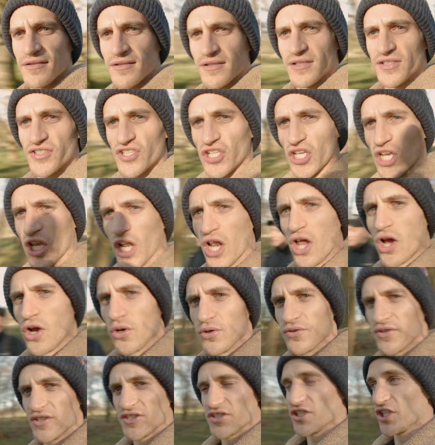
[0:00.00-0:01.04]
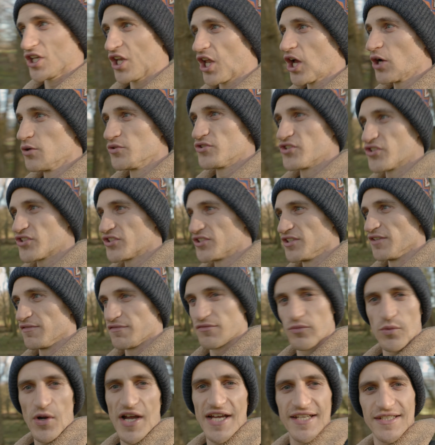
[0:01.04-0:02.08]
there's loads of stuff.
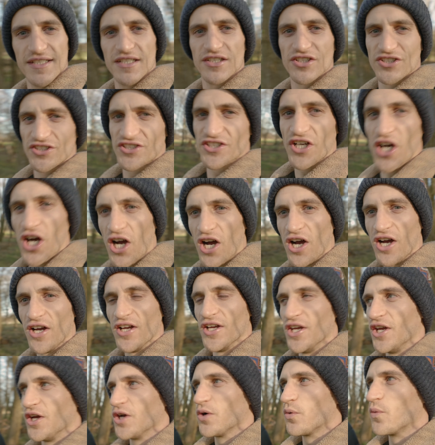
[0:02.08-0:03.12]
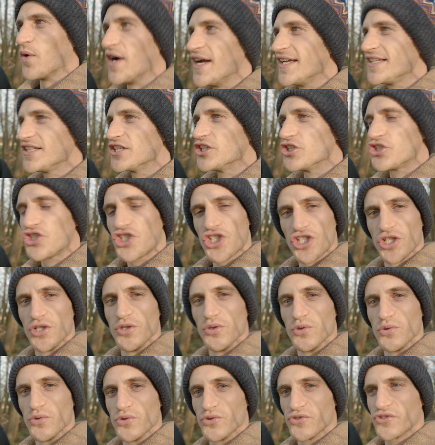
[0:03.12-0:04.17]
Where do you start? Where do you
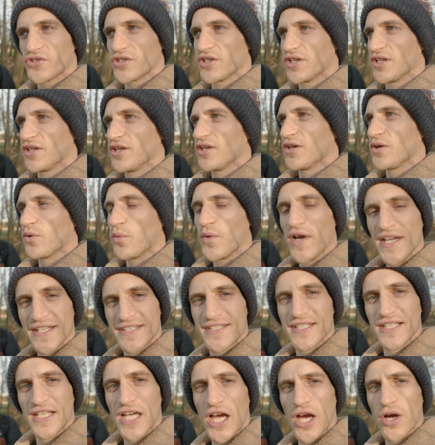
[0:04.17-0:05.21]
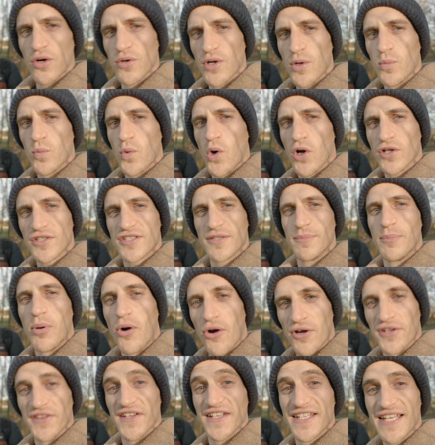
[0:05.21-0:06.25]
choose where to go and what to
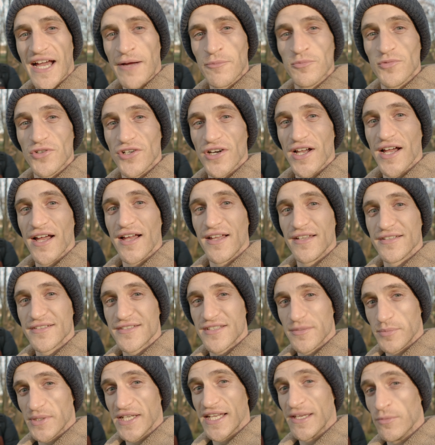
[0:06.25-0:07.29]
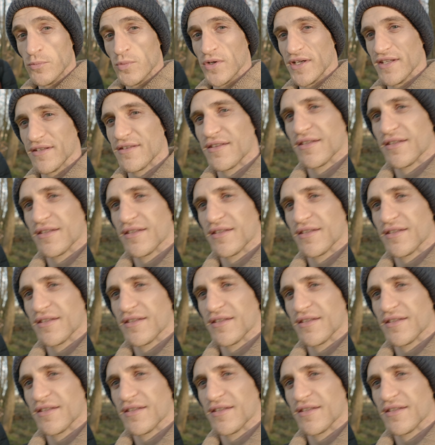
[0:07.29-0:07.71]
point the camera at to begin with?